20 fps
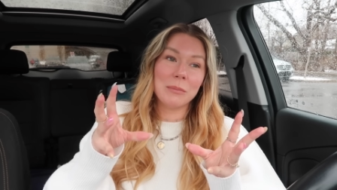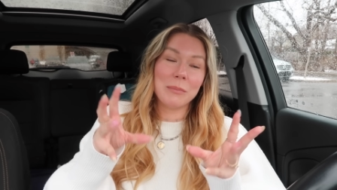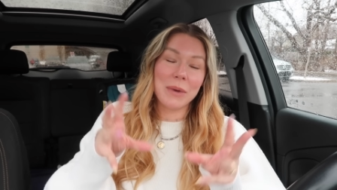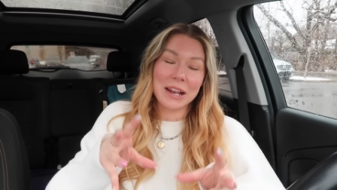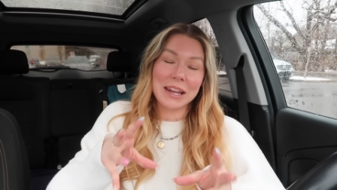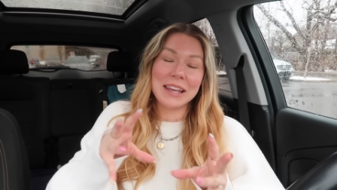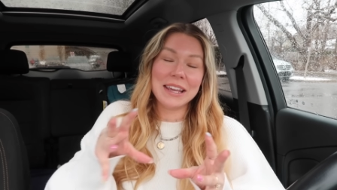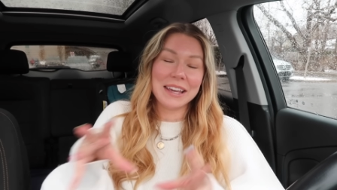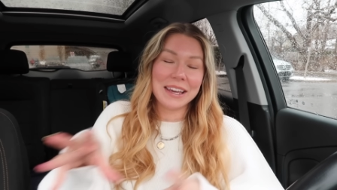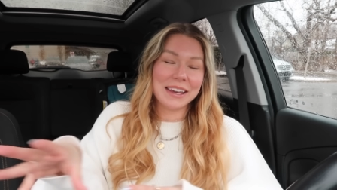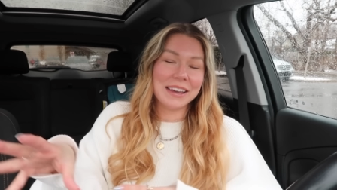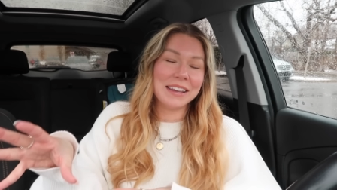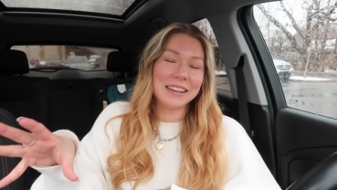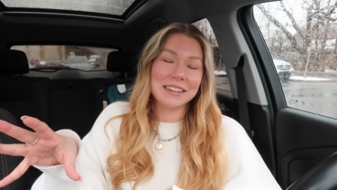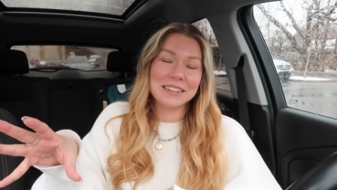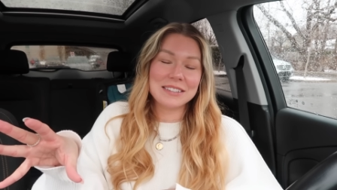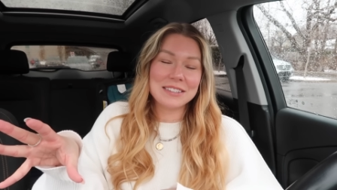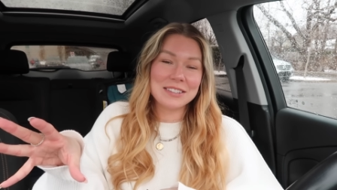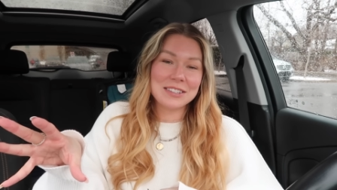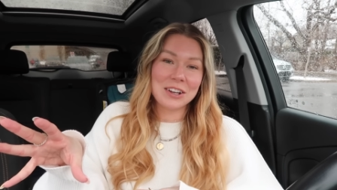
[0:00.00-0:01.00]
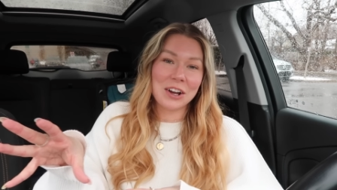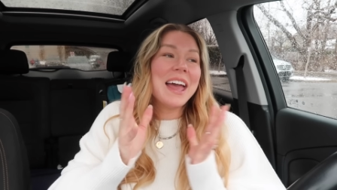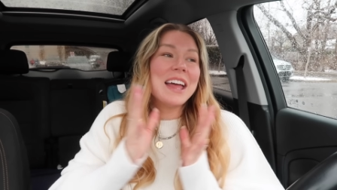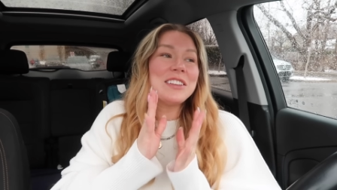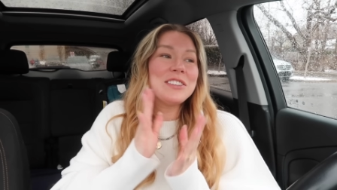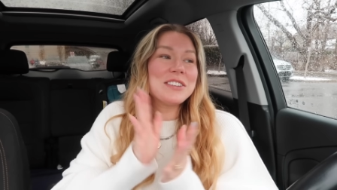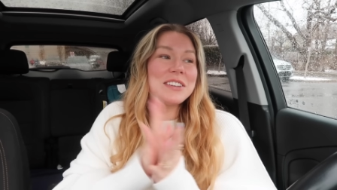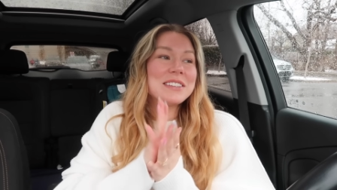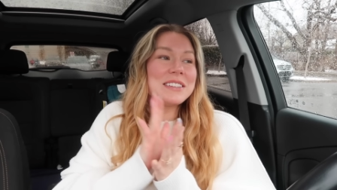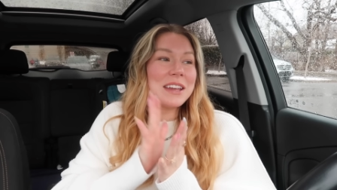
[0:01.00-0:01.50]
many kids.
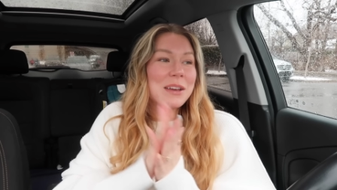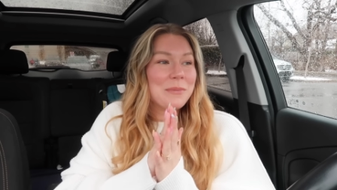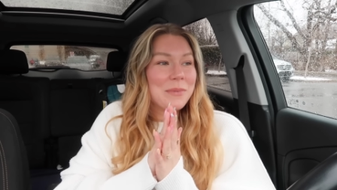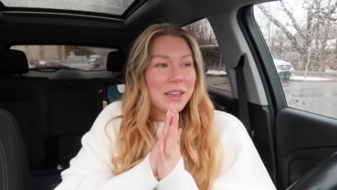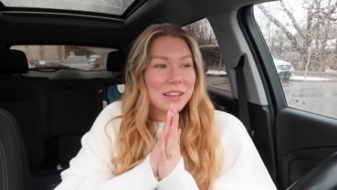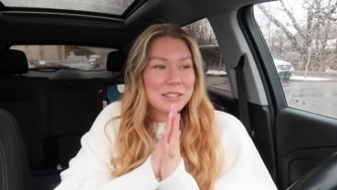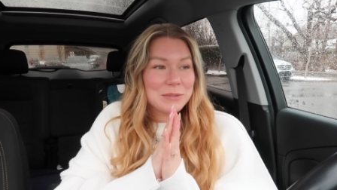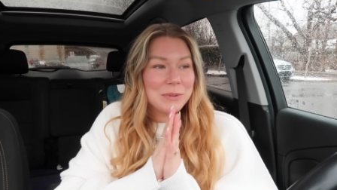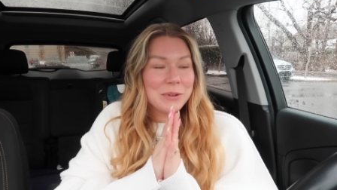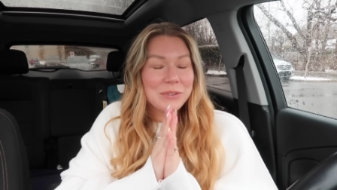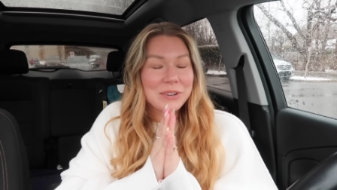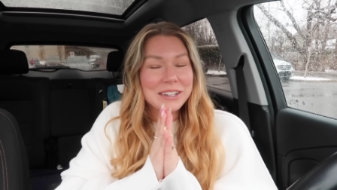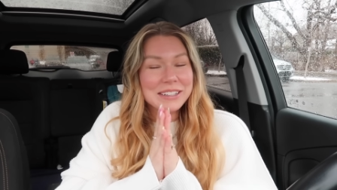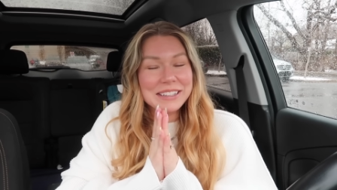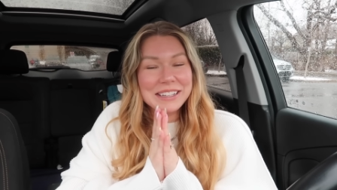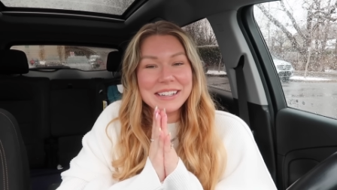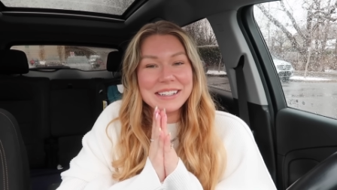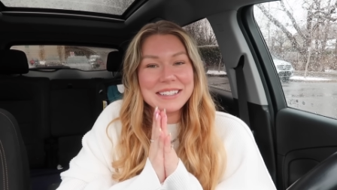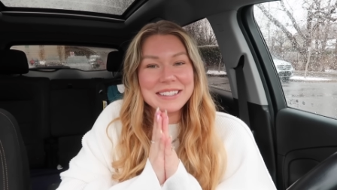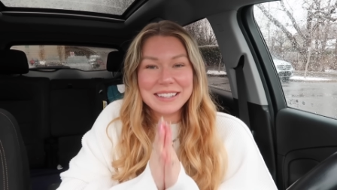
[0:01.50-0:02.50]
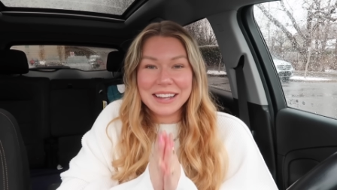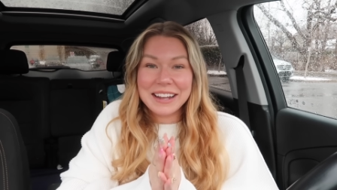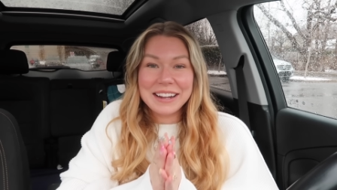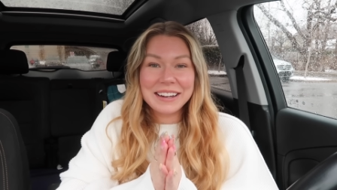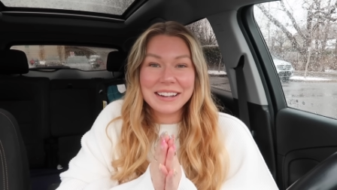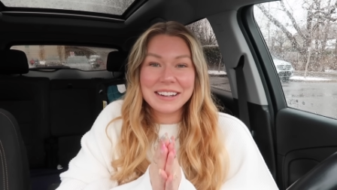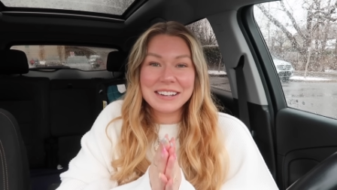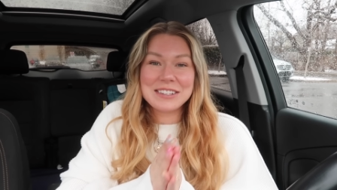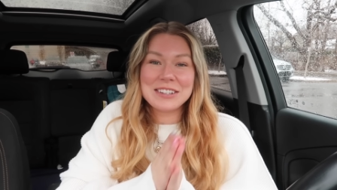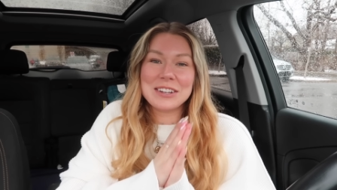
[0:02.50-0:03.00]
It's just, it makes me really
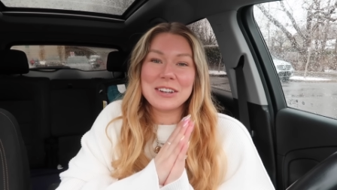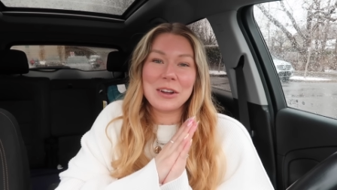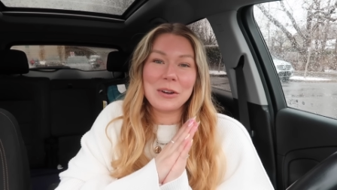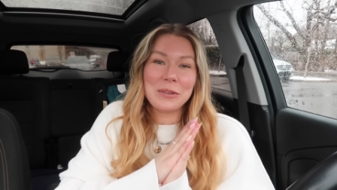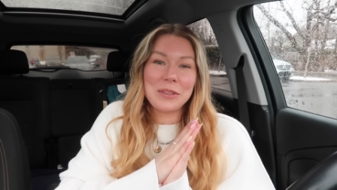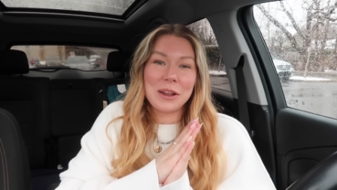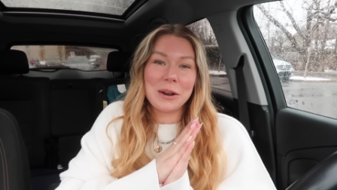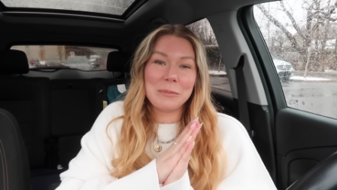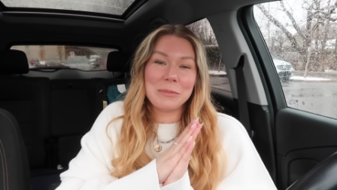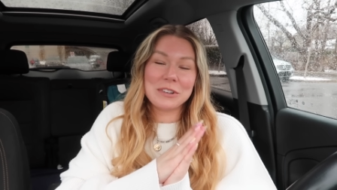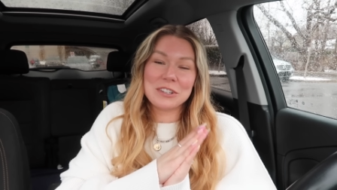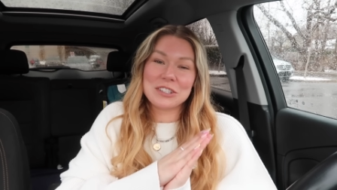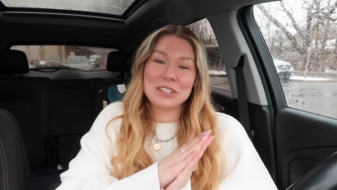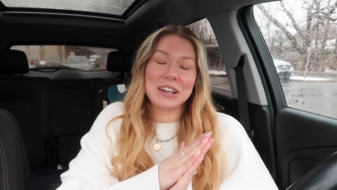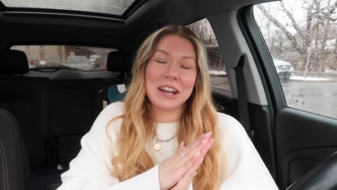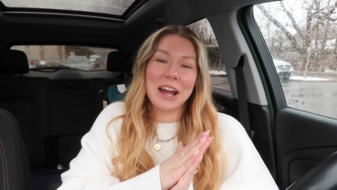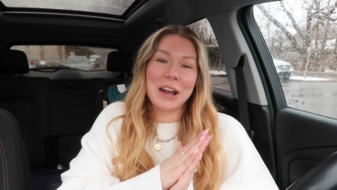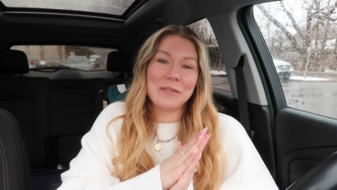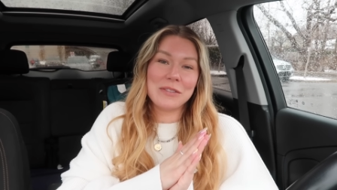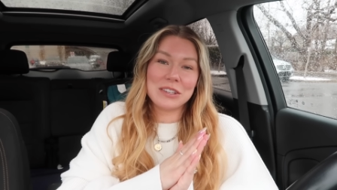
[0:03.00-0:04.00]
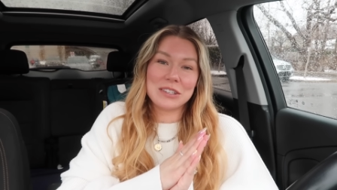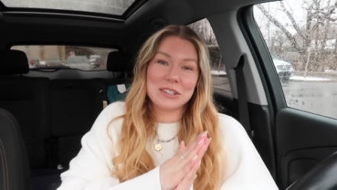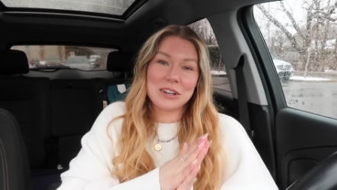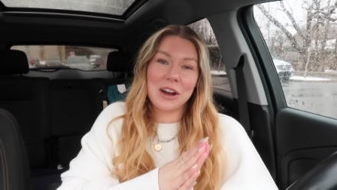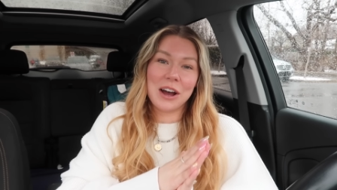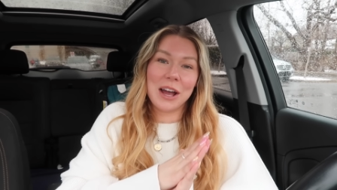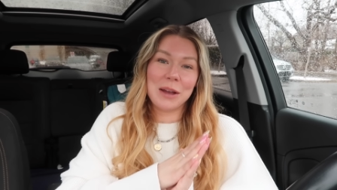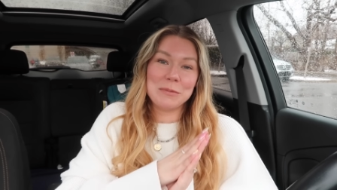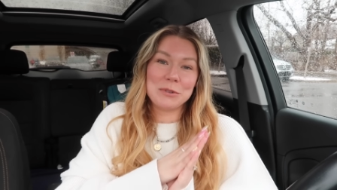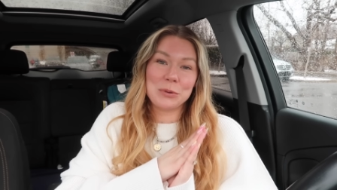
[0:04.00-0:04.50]
excited to know that I'm just gonna have this
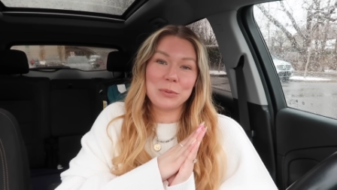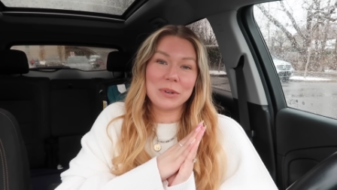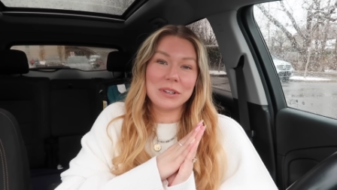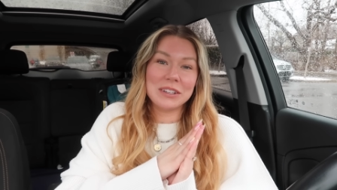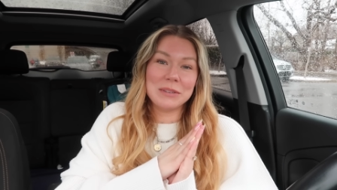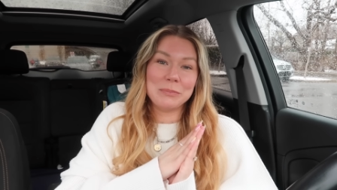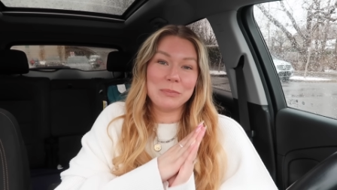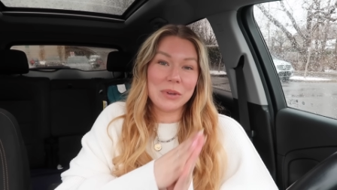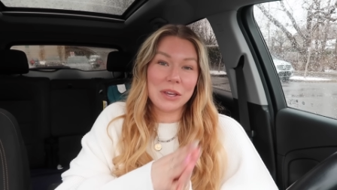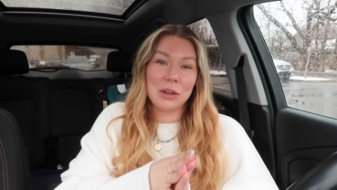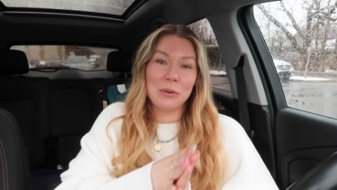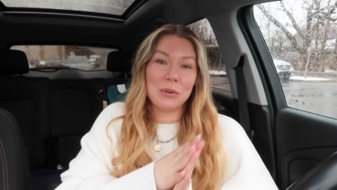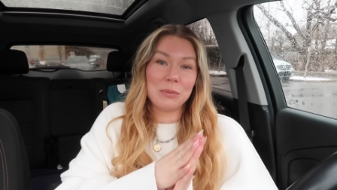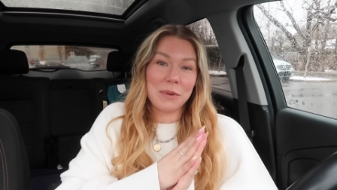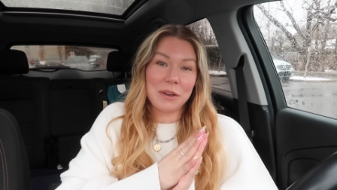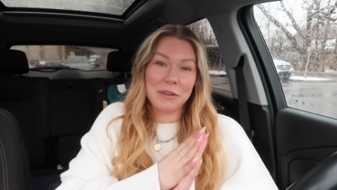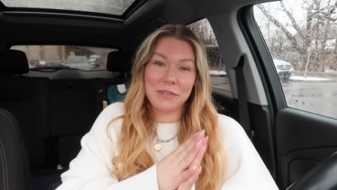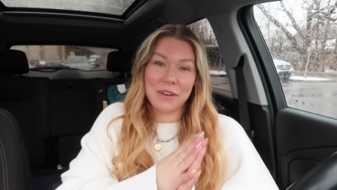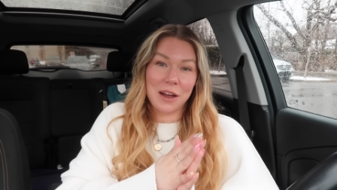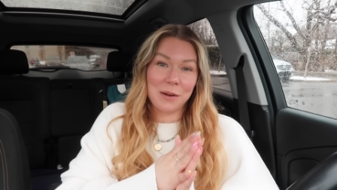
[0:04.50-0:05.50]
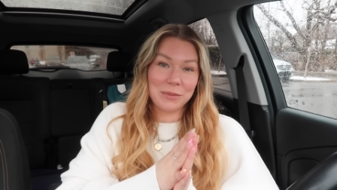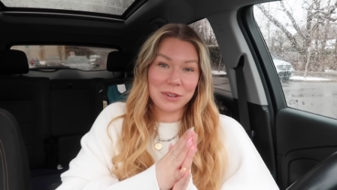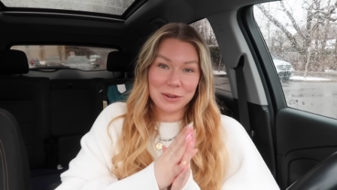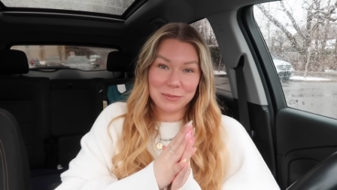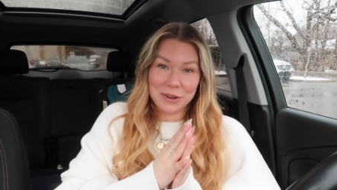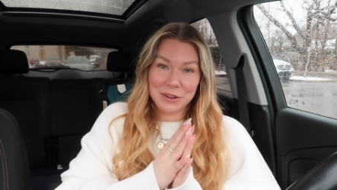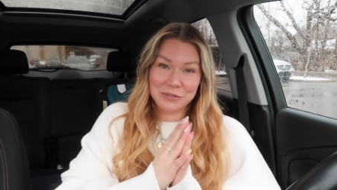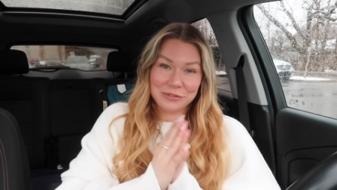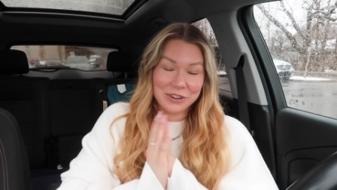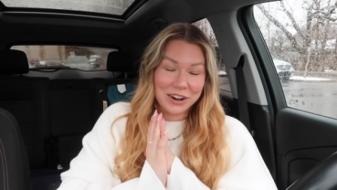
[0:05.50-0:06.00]
time to really be with my family
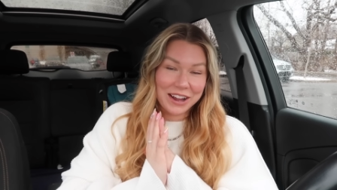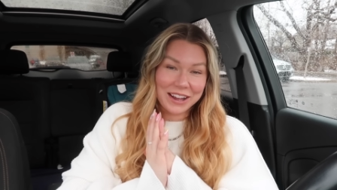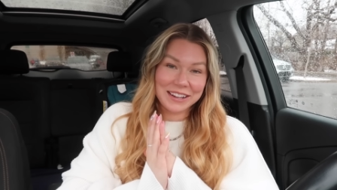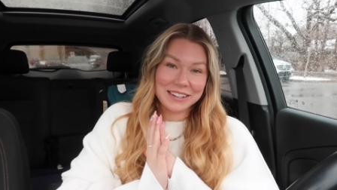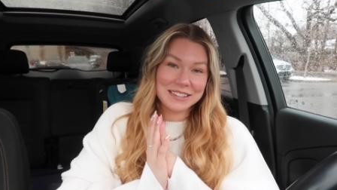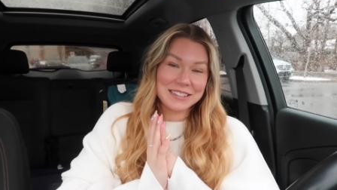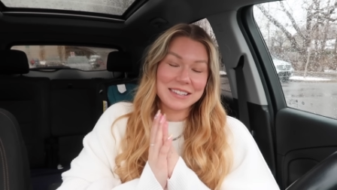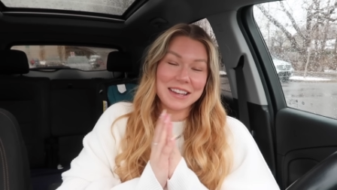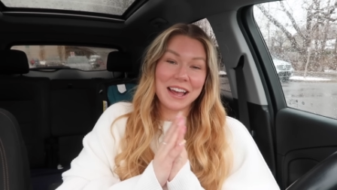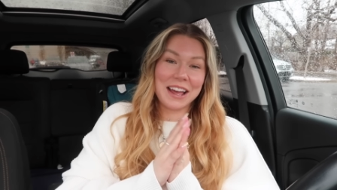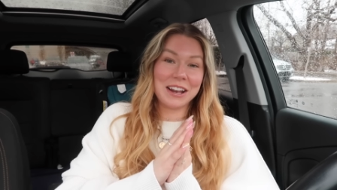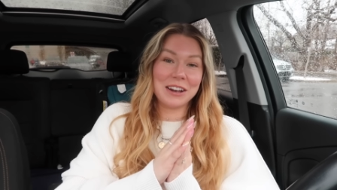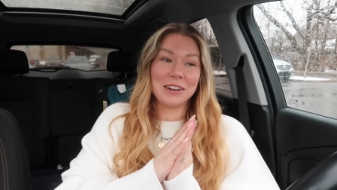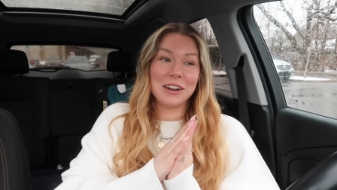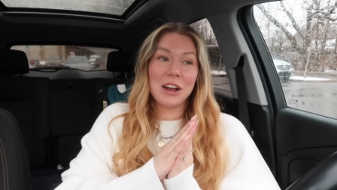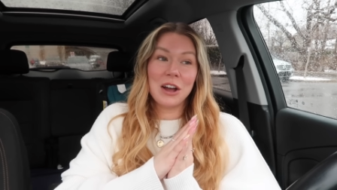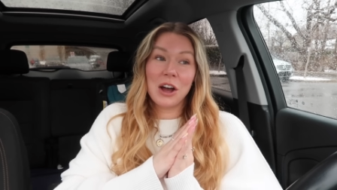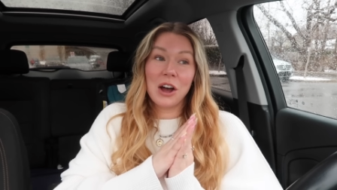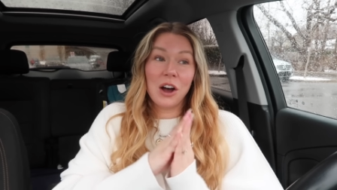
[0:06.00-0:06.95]
and my friends and